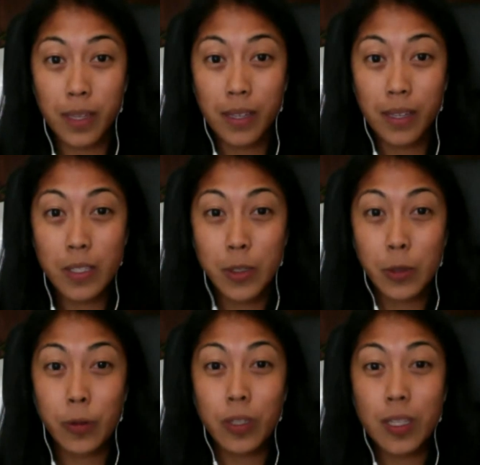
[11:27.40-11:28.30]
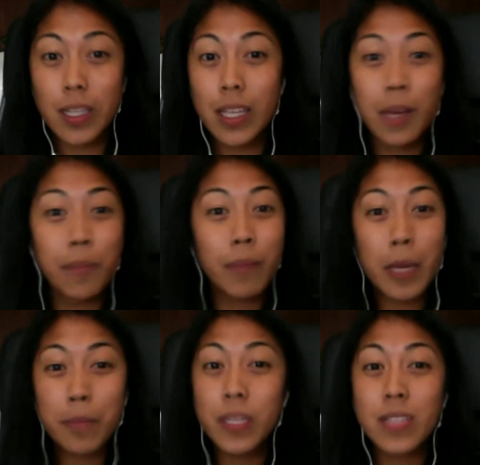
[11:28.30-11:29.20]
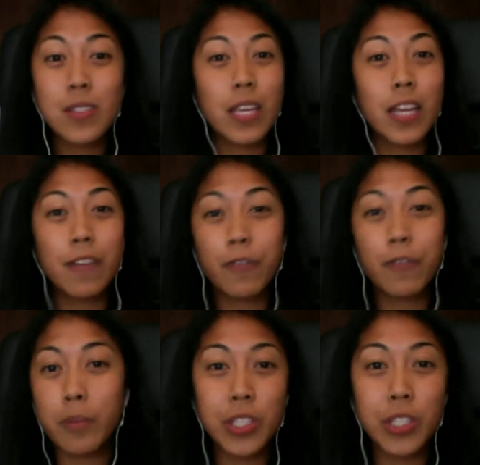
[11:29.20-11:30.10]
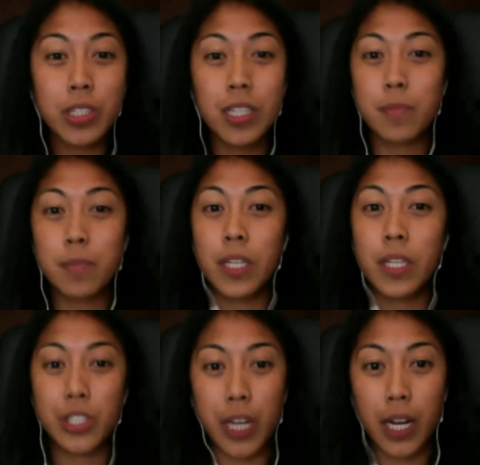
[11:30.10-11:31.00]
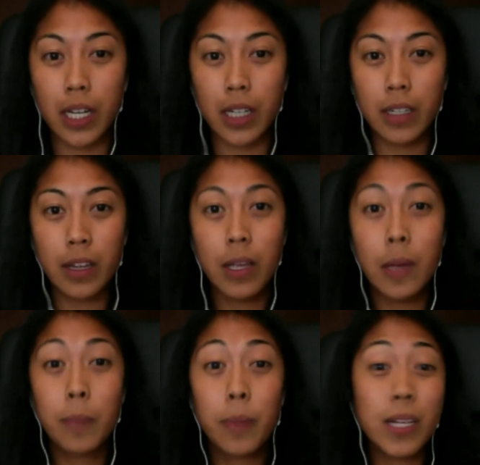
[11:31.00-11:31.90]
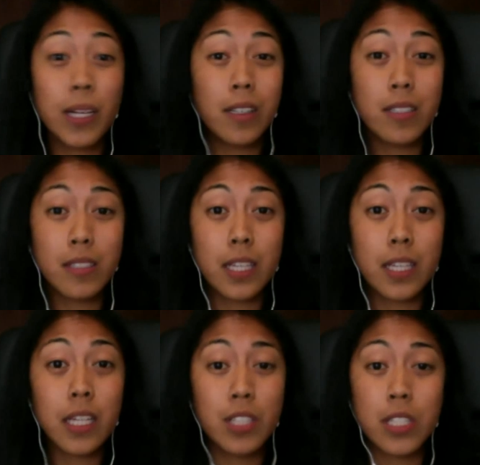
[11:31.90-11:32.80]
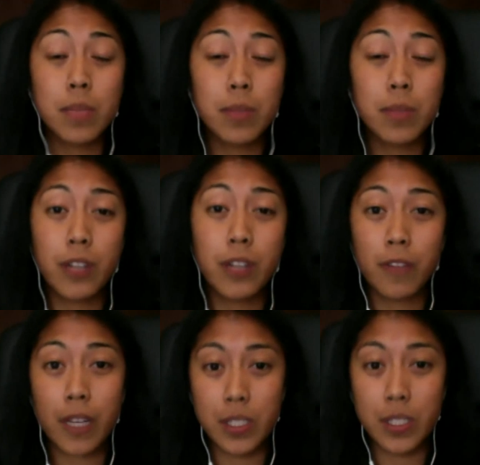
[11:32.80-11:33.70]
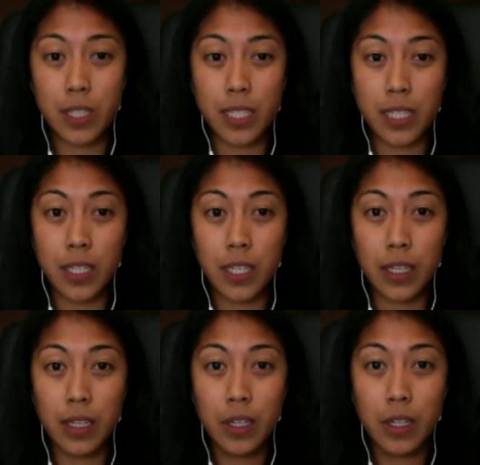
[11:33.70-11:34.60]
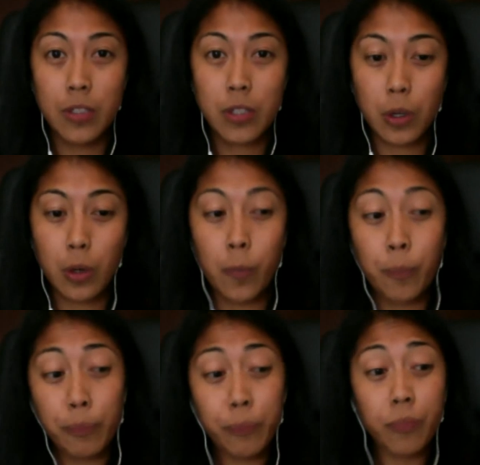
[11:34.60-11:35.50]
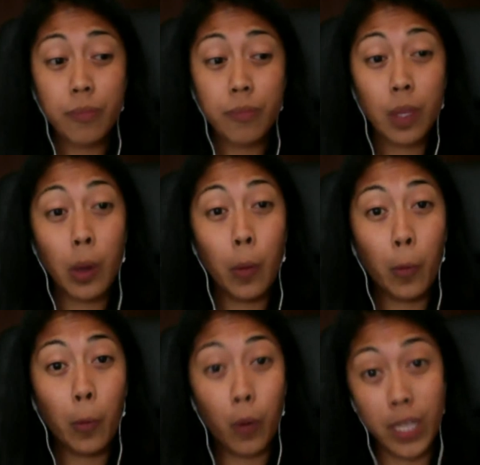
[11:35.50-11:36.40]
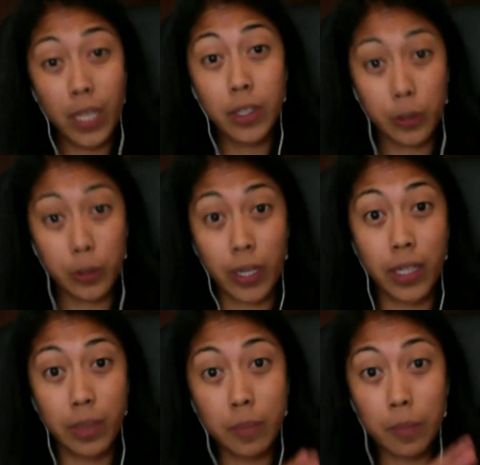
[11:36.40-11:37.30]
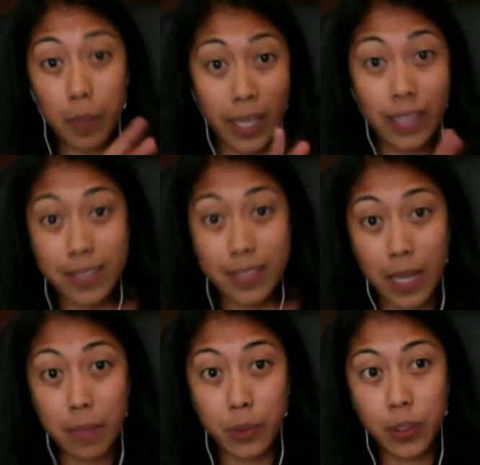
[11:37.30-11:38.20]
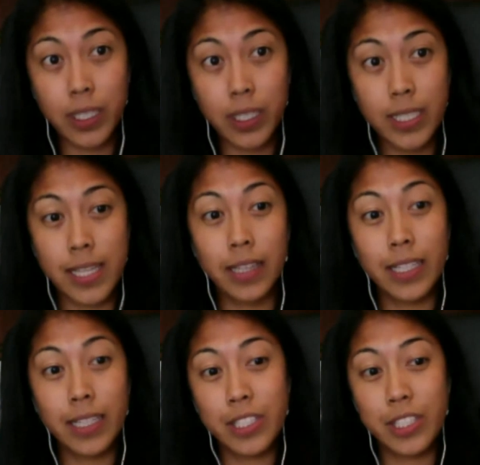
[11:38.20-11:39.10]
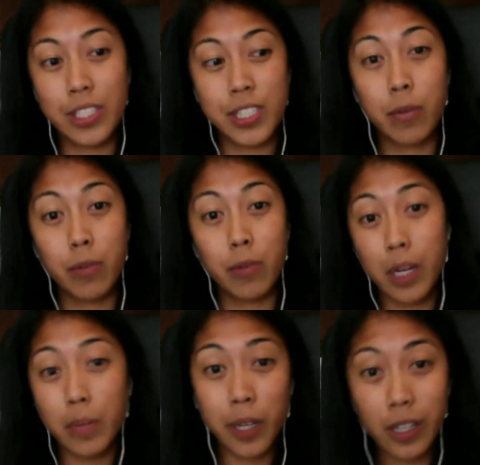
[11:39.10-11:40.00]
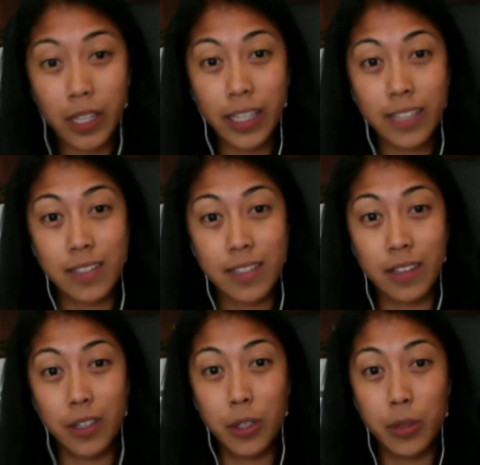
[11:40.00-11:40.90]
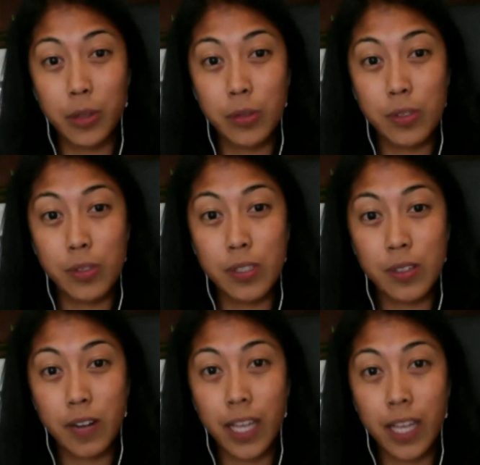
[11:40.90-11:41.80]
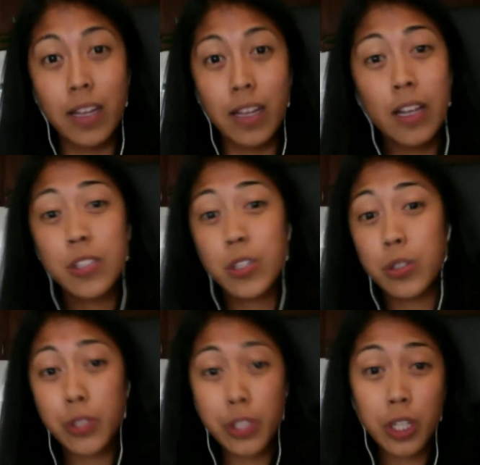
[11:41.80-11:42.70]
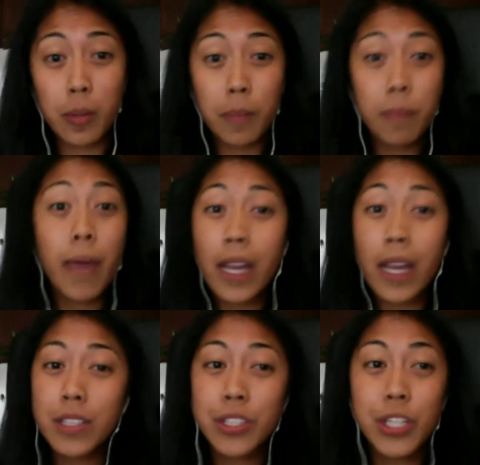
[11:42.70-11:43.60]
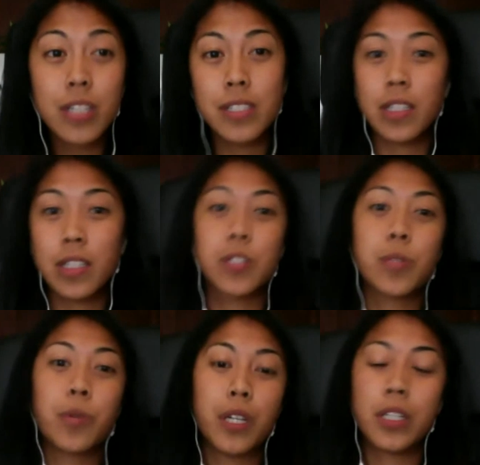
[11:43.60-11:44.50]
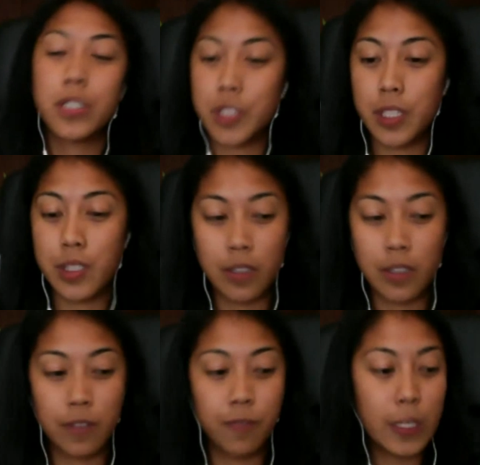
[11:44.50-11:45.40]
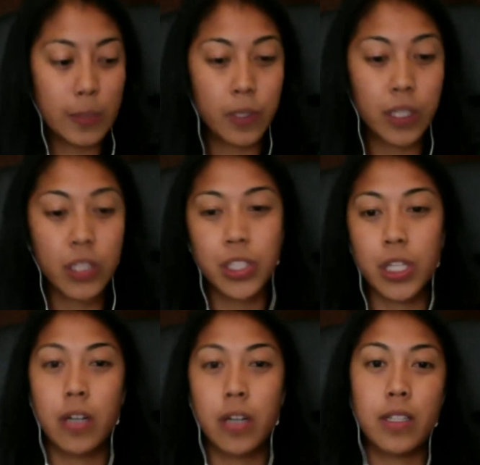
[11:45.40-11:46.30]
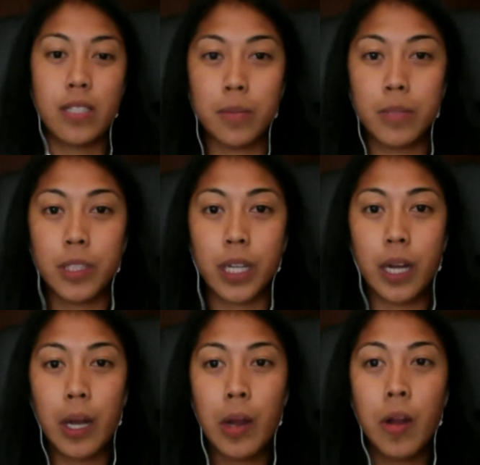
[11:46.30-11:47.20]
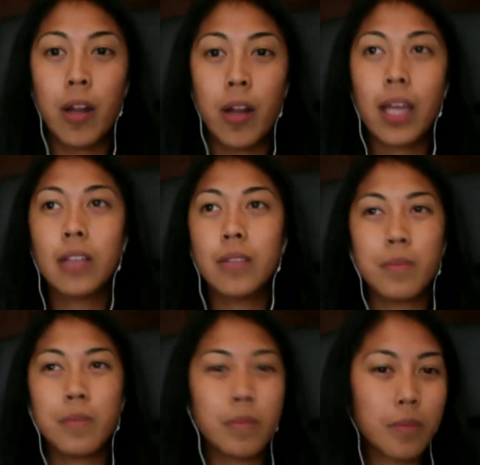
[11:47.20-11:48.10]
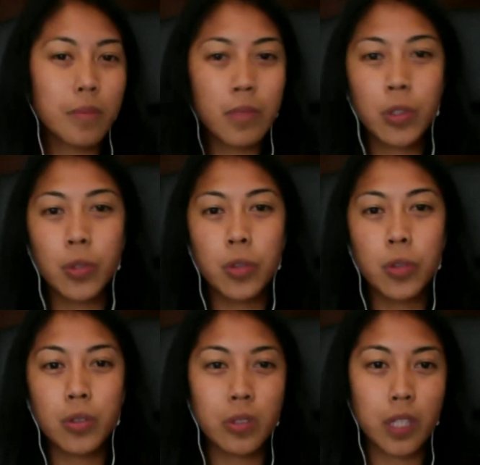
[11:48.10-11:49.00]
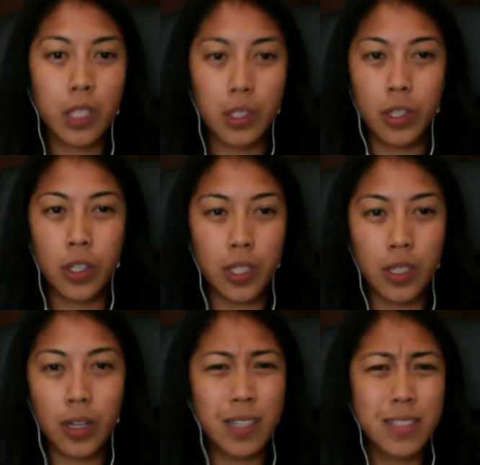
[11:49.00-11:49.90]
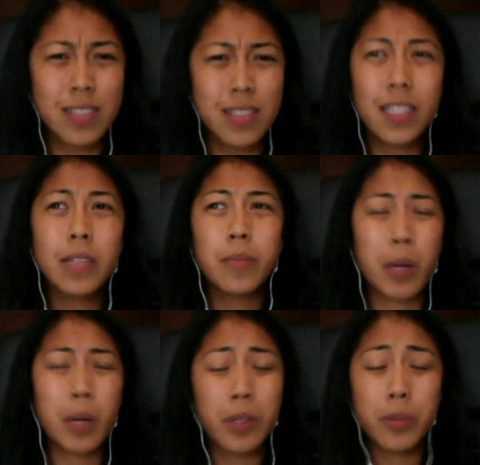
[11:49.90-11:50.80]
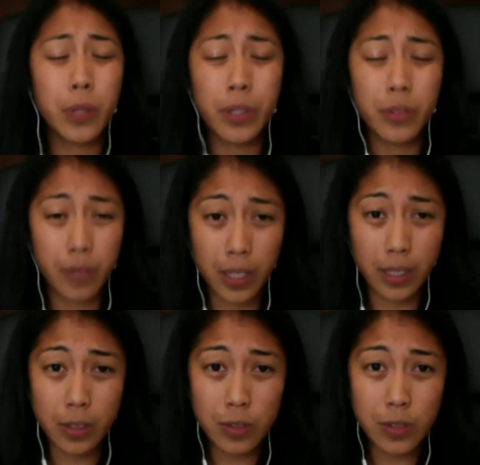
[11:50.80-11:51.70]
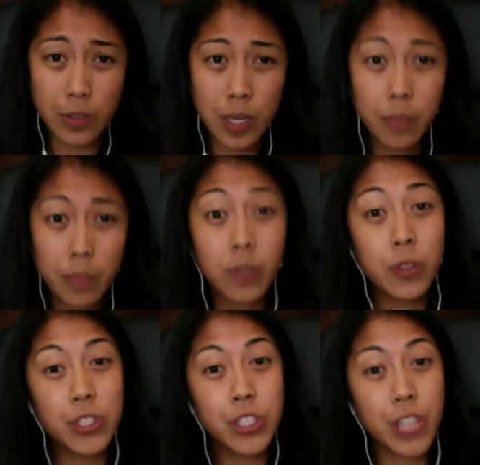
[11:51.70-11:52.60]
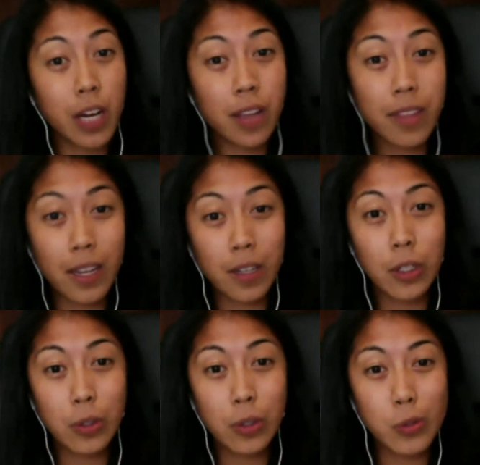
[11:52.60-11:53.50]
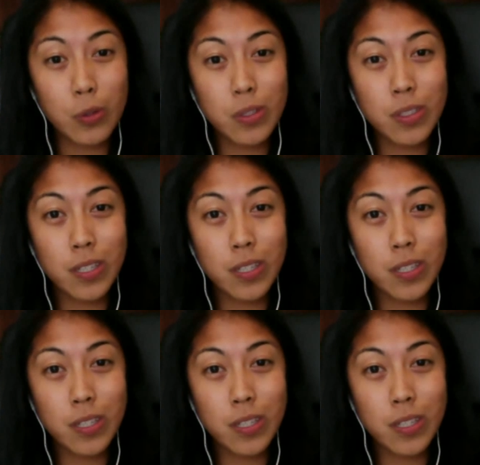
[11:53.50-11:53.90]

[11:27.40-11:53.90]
So it might be information that's being shared, but it just simply verifies your identity. So one great example is that, let's just say Redberry gets on the news, right? So sure, Mac shares it on Twitter, shares it on Facebook, shares it on Tumblr, and Google could, honestly, probably won't even rank those. But if you share that news